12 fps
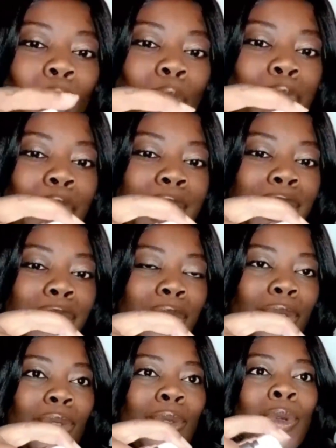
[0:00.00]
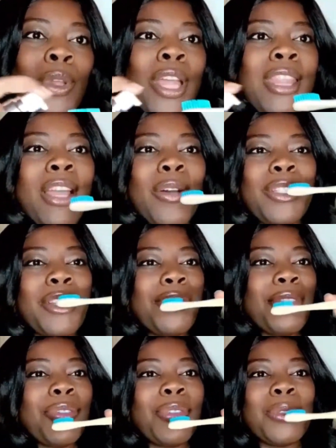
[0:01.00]
O brush it or so. Now, dear
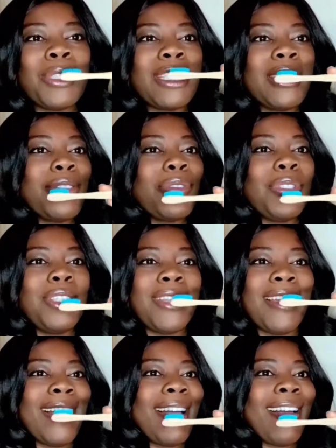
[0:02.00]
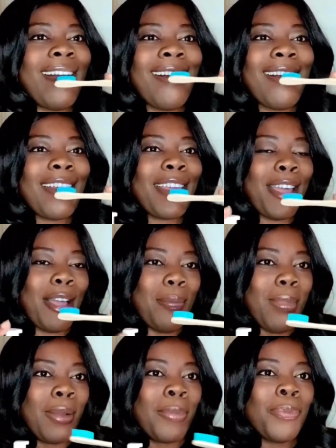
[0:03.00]
chuchu, sinis ni na
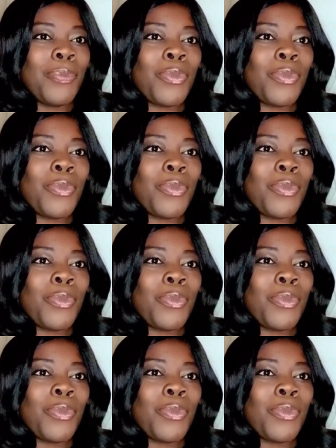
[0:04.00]
kama.